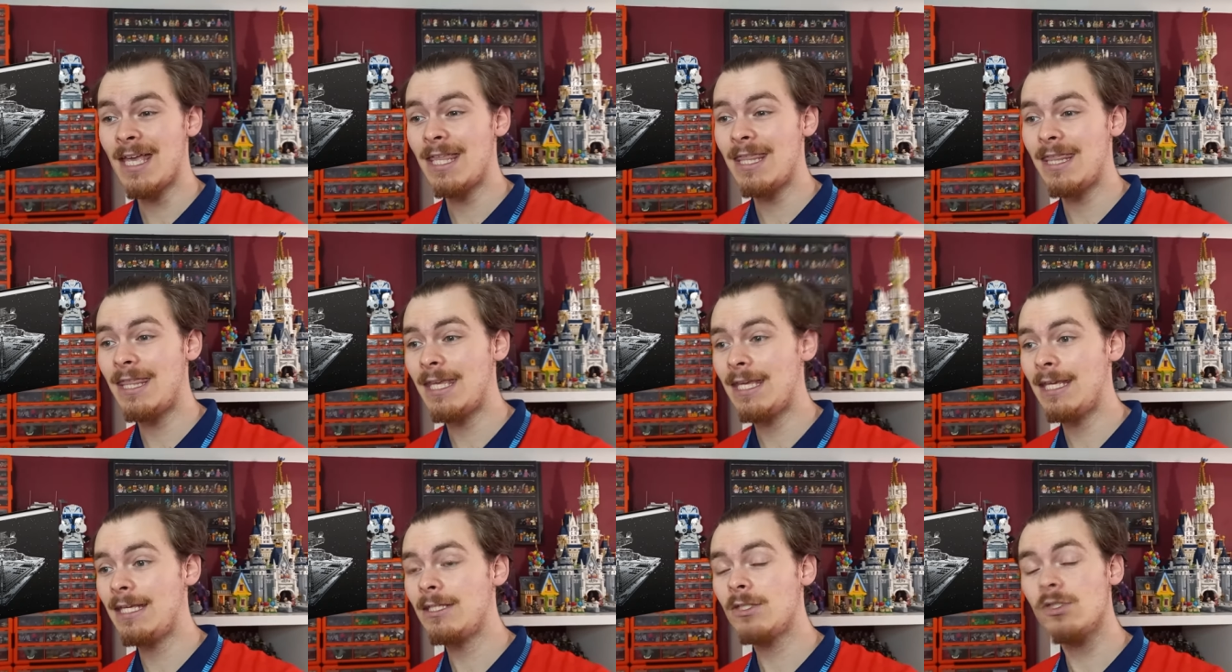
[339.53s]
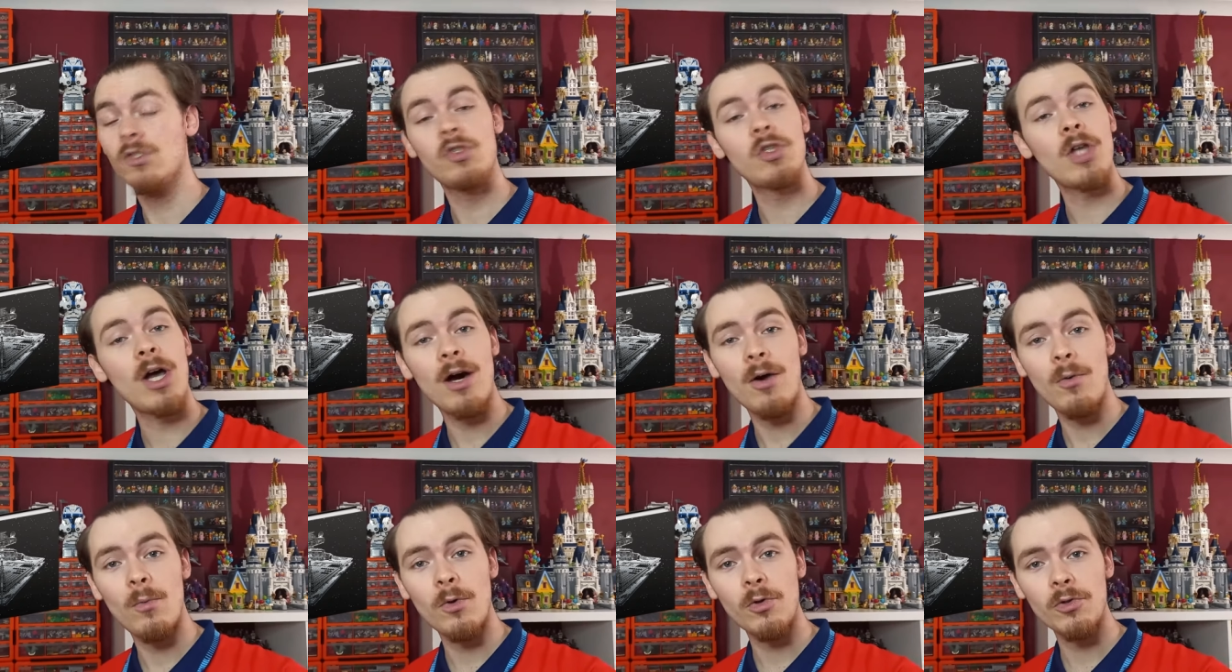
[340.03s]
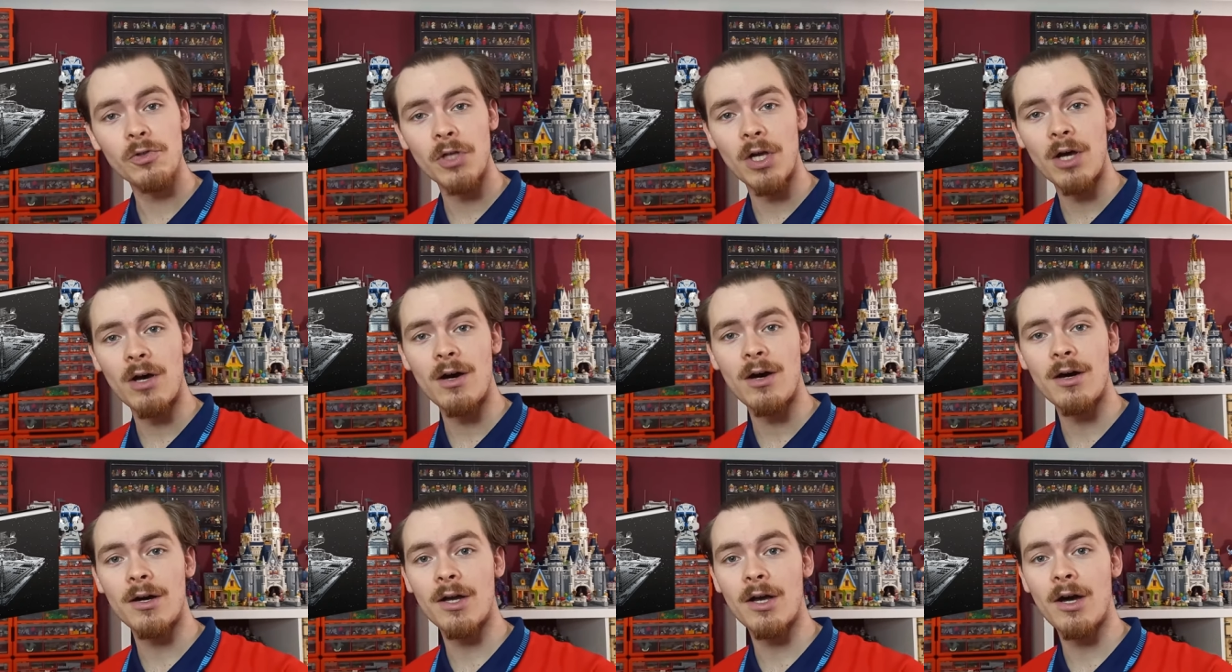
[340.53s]
the Star Wars
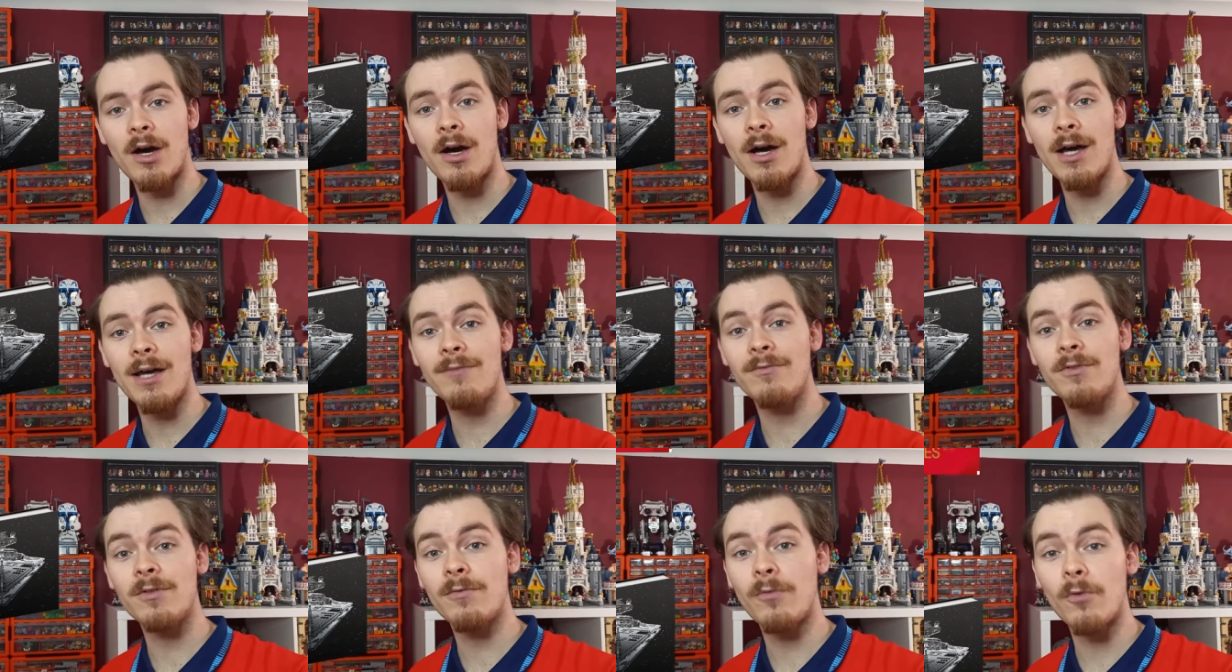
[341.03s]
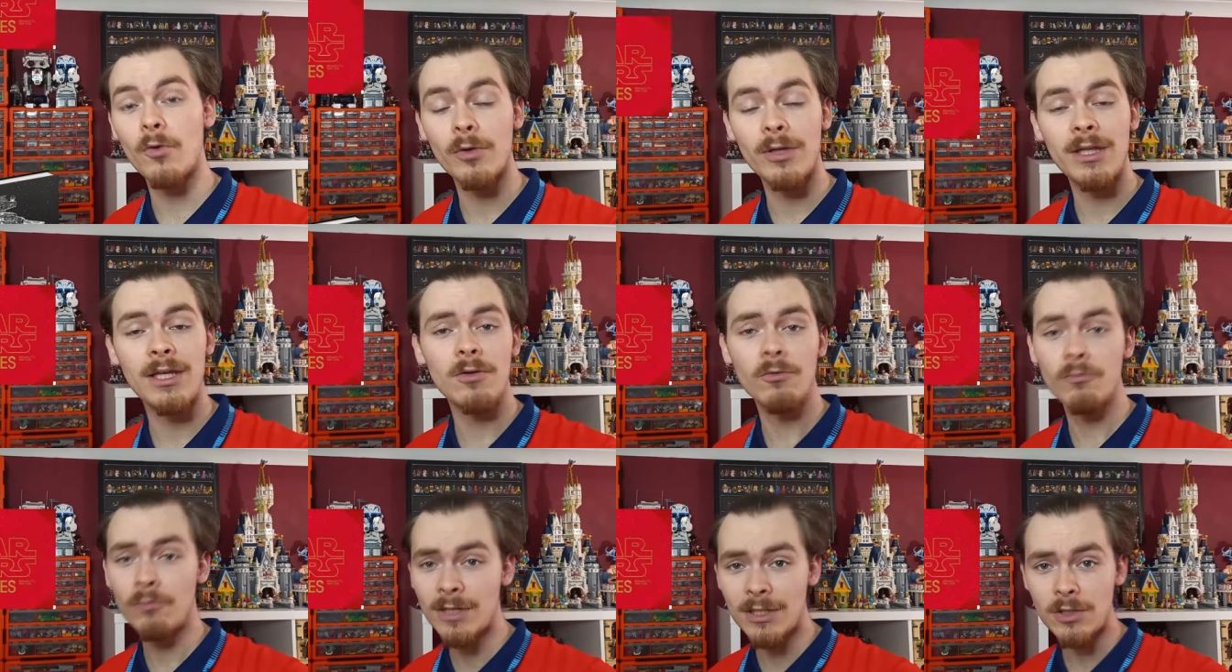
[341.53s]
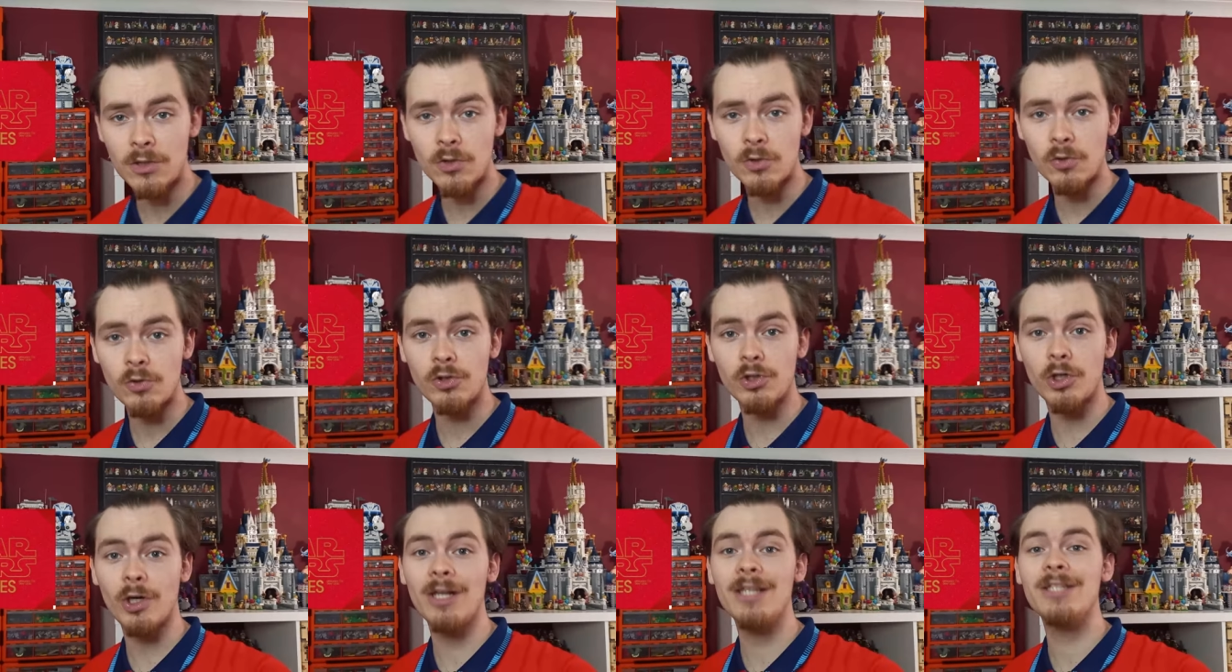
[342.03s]
archives for the
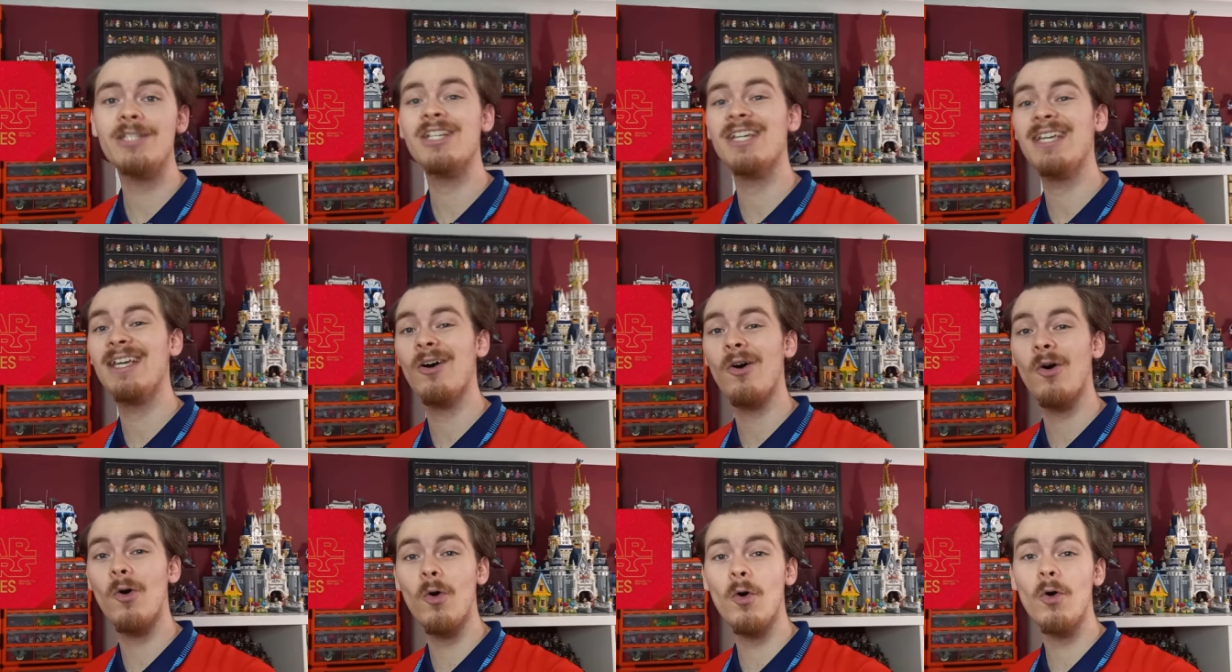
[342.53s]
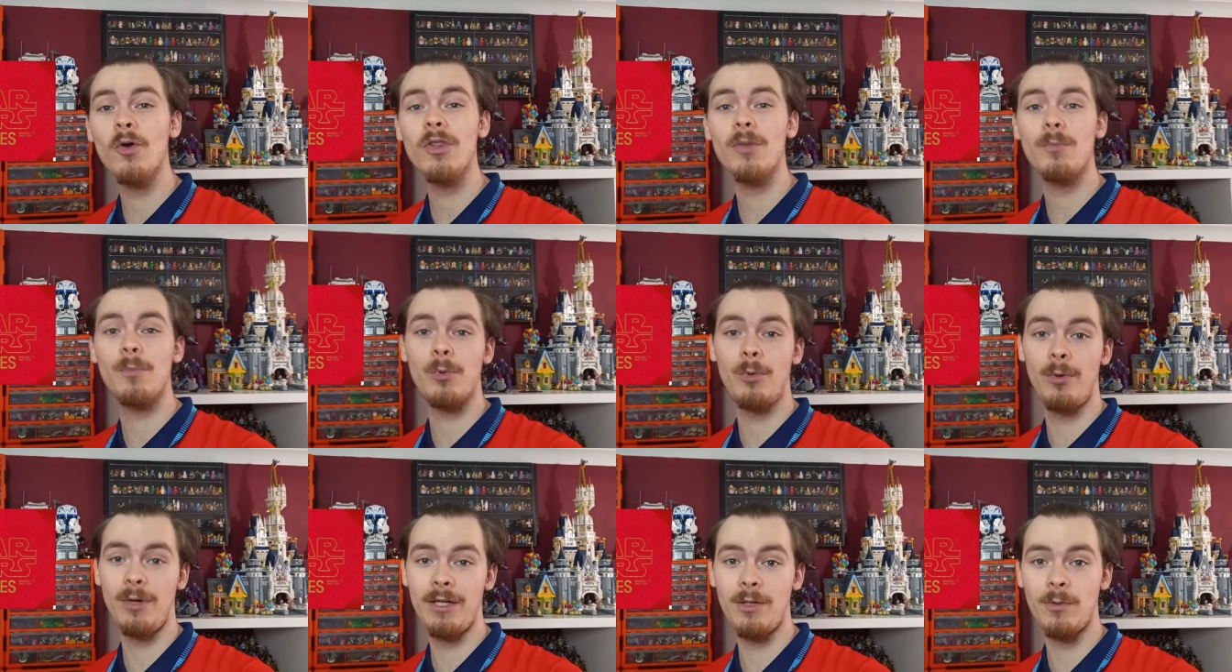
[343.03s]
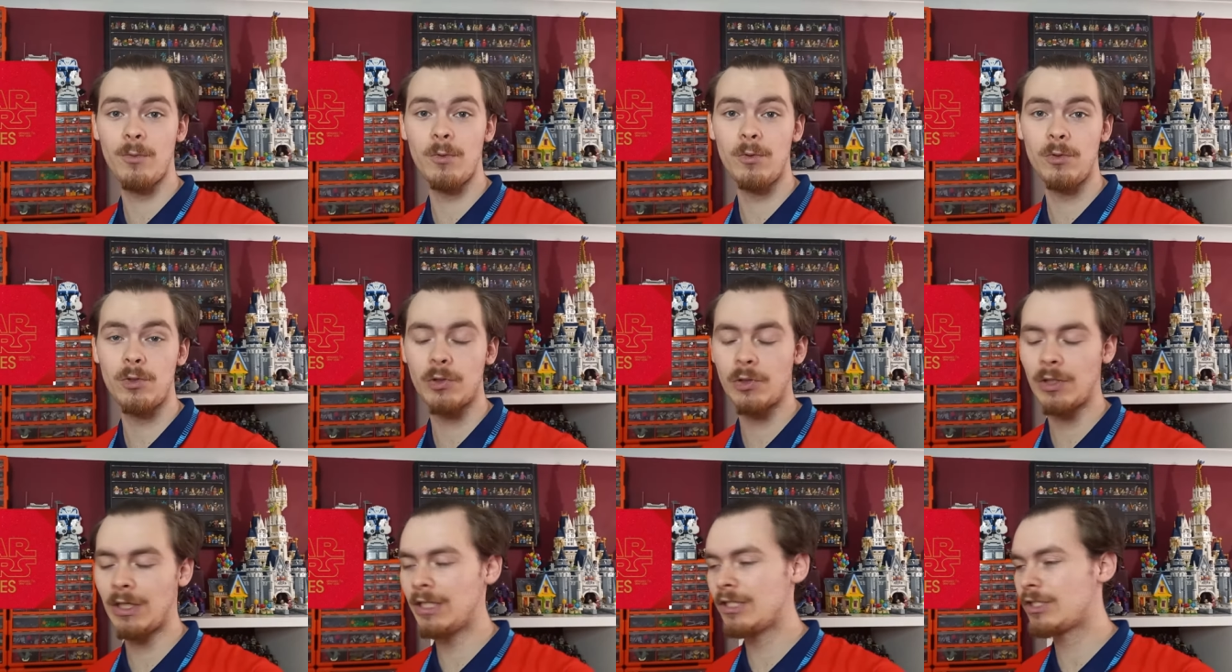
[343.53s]
original trilogy or the prequel
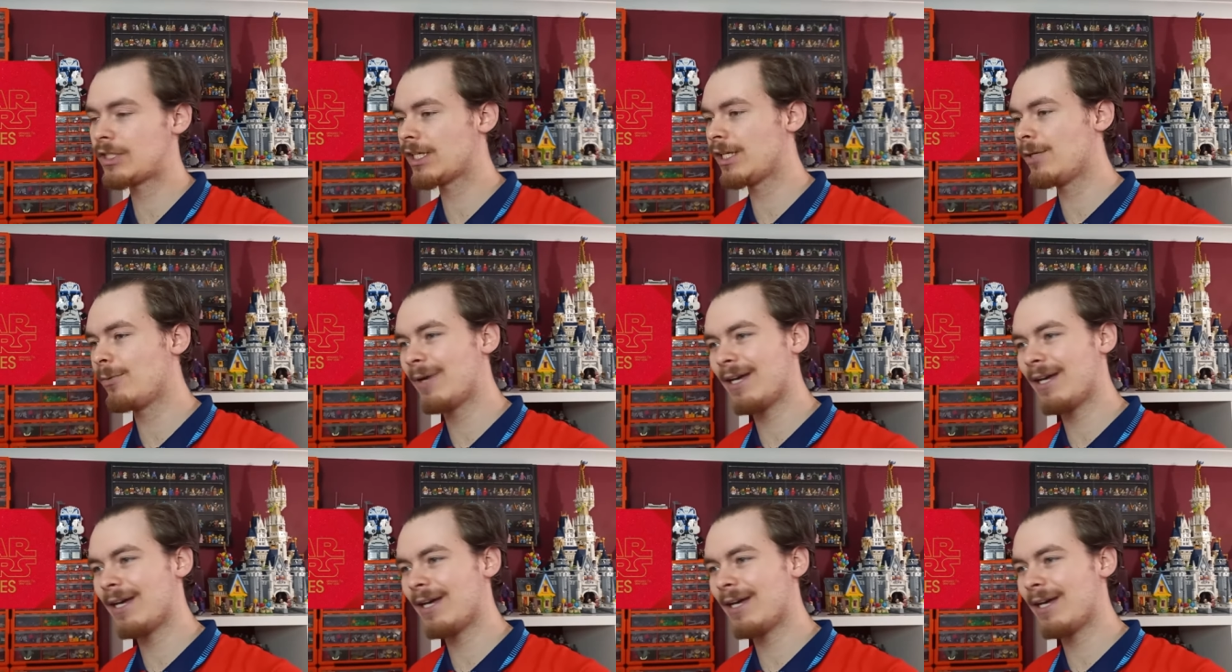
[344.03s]
trilogy,